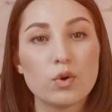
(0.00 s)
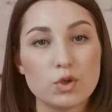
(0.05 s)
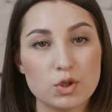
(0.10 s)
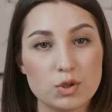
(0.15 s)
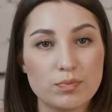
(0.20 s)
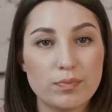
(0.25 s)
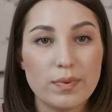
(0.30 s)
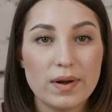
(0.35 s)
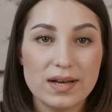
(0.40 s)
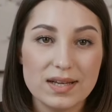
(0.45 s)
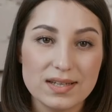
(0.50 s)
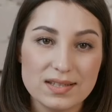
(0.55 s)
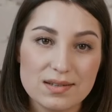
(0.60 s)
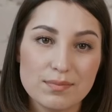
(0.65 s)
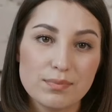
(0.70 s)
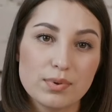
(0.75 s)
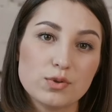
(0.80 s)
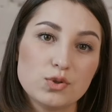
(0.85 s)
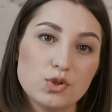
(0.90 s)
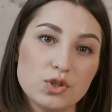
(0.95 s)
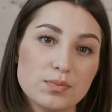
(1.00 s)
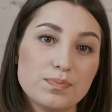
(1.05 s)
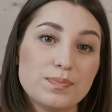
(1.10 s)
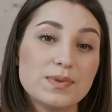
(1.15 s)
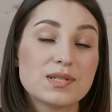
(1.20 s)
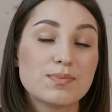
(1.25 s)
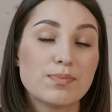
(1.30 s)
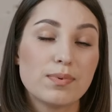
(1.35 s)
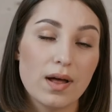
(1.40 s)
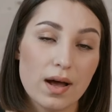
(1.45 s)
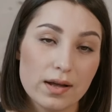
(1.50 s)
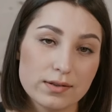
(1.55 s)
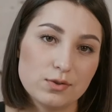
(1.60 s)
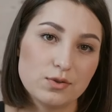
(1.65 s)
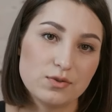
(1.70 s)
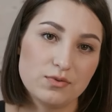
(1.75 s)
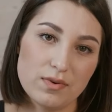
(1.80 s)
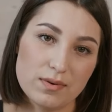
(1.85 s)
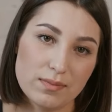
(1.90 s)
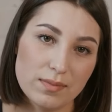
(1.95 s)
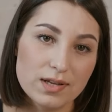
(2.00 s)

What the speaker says: ungaloda video cameras la on panni